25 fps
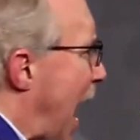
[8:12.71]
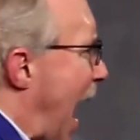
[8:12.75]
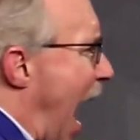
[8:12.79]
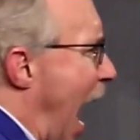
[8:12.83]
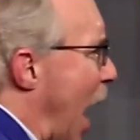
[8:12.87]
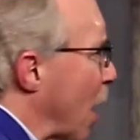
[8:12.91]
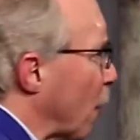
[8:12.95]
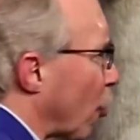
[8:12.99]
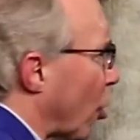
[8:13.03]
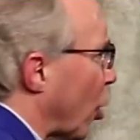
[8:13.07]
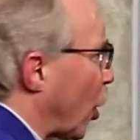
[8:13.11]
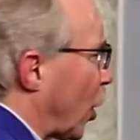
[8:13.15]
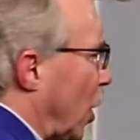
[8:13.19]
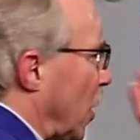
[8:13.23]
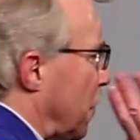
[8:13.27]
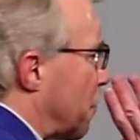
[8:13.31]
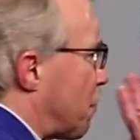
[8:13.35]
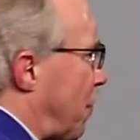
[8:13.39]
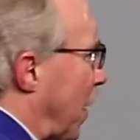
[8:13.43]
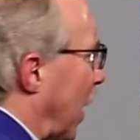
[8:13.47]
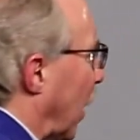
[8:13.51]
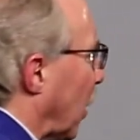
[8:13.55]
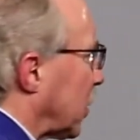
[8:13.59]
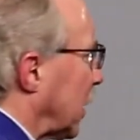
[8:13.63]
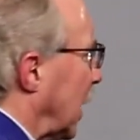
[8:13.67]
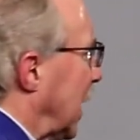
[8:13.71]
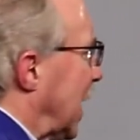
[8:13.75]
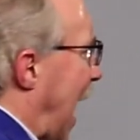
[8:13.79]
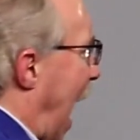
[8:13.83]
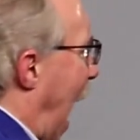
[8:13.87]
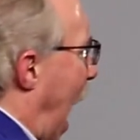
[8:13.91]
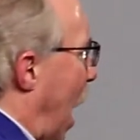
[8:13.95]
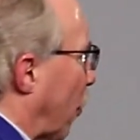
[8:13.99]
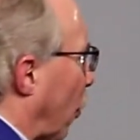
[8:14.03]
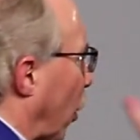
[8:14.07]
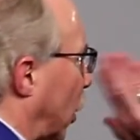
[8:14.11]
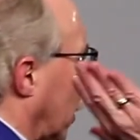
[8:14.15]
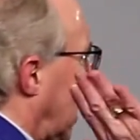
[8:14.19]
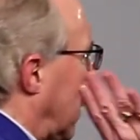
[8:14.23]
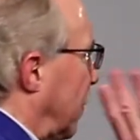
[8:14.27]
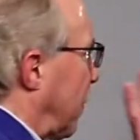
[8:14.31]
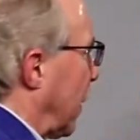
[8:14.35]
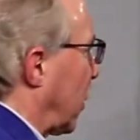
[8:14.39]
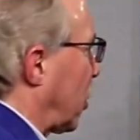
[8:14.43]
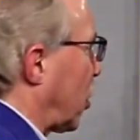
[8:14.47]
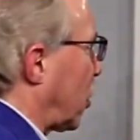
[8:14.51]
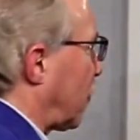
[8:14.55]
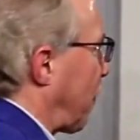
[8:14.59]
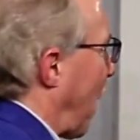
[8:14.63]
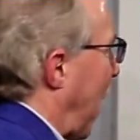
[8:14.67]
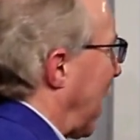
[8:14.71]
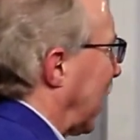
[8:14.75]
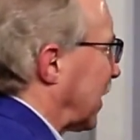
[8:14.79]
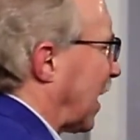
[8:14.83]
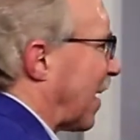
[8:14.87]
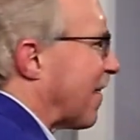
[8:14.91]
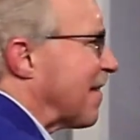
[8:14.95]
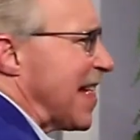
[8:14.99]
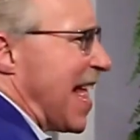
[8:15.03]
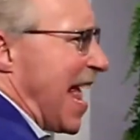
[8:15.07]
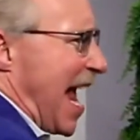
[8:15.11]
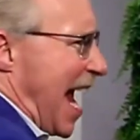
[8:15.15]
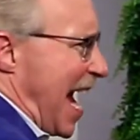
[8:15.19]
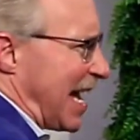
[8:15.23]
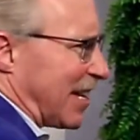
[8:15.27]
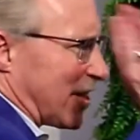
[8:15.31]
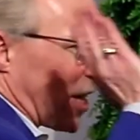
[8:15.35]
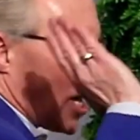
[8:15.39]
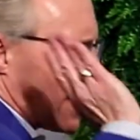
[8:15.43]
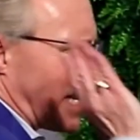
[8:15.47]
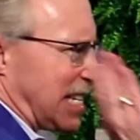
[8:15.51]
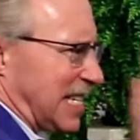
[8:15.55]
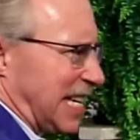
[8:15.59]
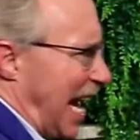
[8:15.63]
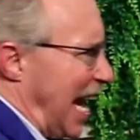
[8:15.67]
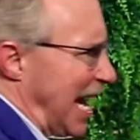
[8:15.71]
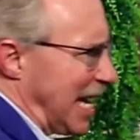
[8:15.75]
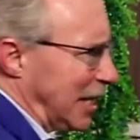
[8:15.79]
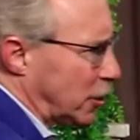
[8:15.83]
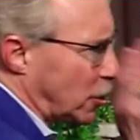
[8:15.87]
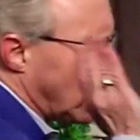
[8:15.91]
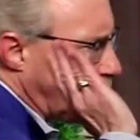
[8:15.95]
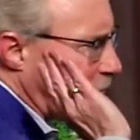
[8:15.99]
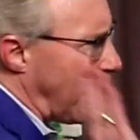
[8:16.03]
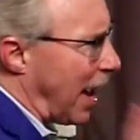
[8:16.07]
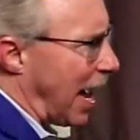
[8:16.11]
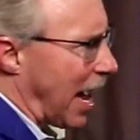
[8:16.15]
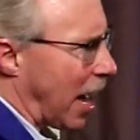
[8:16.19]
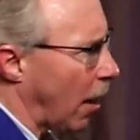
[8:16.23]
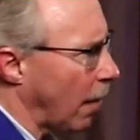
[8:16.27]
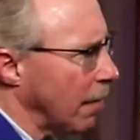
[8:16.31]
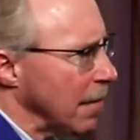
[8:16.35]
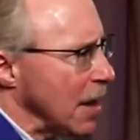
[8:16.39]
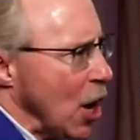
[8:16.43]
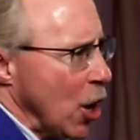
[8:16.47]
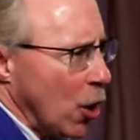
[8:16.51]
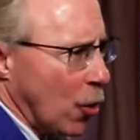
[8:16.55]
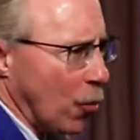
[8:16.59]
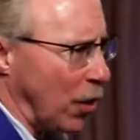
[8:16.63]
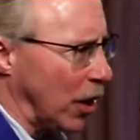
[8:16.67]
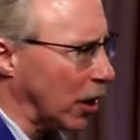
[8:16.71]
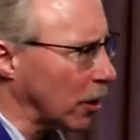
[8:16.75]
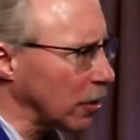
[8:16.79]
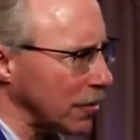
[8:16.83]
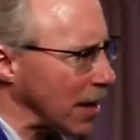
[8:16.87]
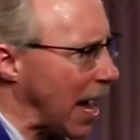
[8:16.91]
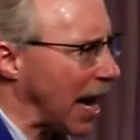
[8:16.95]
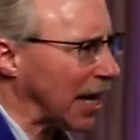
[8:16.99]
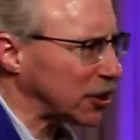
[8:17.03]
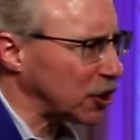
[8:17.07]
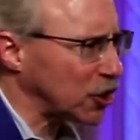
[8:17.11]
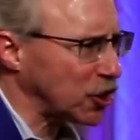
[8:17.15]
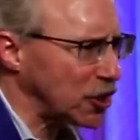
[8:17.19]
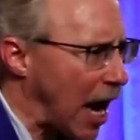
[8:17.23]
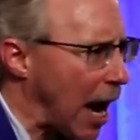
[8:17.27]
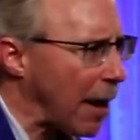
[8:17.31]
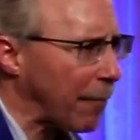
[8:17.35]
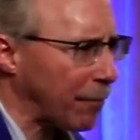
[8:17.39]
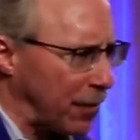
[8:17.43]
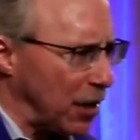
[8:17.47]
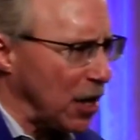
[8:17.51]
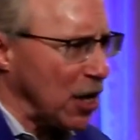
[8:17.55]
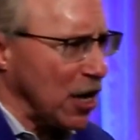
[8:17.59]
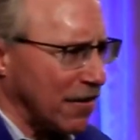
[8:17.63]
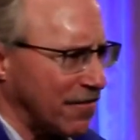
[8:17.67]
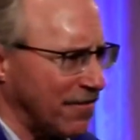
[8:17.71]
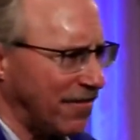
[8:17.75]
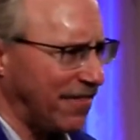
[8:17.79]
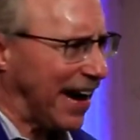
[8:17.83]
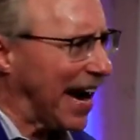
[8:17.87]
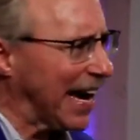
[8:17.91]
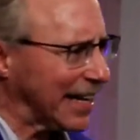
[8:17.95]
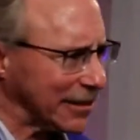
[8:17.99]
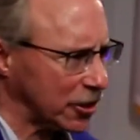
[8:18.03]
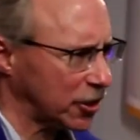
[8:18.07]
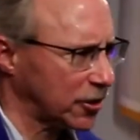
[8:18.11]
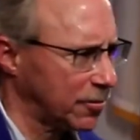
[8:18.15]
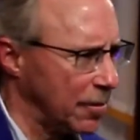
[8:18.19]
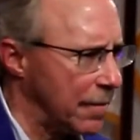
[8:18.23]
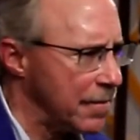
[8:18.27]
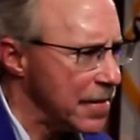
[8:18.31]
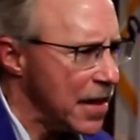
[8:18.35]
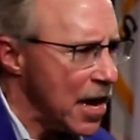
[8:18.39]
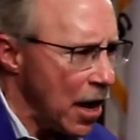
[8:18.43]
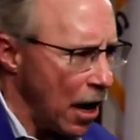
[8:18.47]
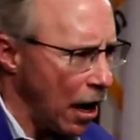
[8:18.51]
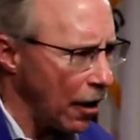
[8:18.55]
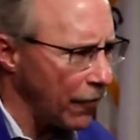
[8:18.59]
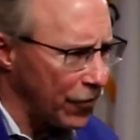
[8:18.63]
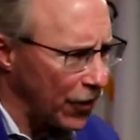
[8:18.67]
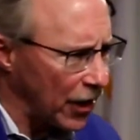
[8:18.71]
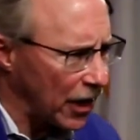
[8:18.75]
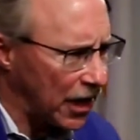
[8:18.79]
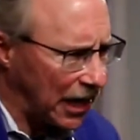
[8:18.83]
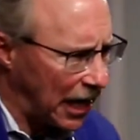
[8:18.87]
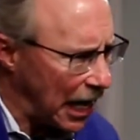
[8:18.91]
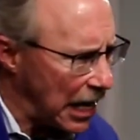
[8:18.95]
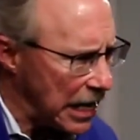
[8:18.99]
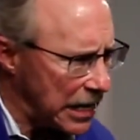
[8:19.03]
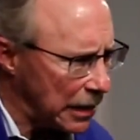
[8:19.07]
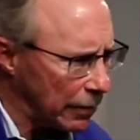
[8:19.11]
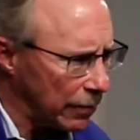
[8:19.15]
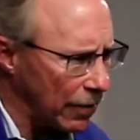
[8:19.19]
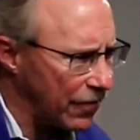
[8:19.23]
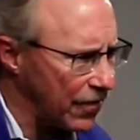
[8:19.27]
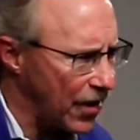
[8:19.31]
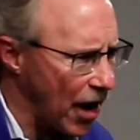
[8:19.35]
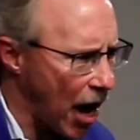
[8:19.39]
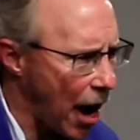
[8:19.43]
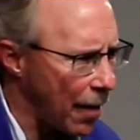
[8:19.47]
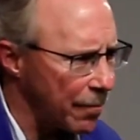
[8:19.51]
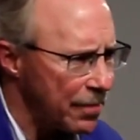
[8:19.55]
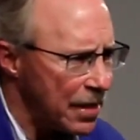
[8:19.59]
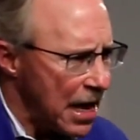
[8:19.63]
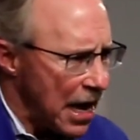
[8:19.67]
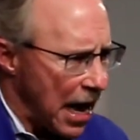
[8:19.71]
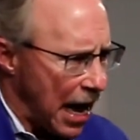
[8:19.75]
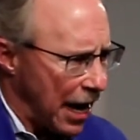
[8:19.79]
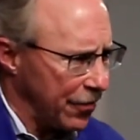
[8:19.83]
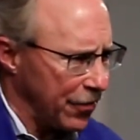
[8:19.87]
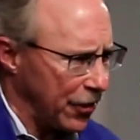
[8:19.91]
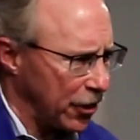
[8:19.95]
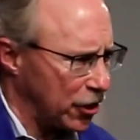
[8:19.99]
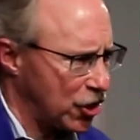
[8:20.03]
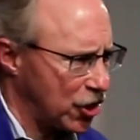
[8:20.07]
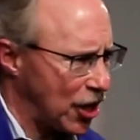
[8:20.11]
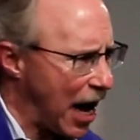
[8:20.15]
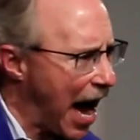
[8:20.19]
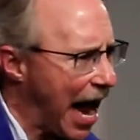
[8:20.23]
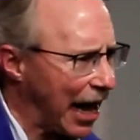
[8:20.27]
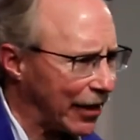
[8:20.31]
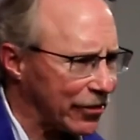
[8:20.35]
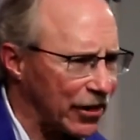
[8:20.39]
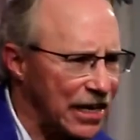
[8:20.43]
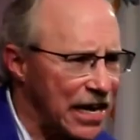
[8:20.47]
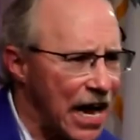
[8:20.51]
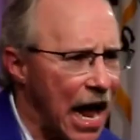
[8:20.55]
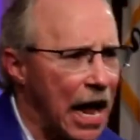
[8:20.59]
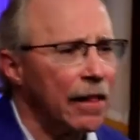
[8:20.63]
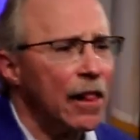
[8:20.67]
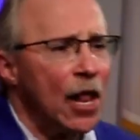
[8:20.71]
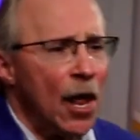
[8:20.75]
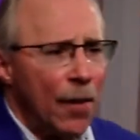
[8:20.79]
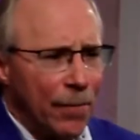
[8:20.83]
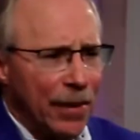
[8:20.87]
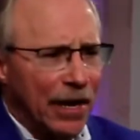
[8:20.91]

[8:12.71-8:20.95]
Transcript: I will keep building, I will keep expanding, and the gates of hell will not stop the advancement of the kingdom of God and the child of God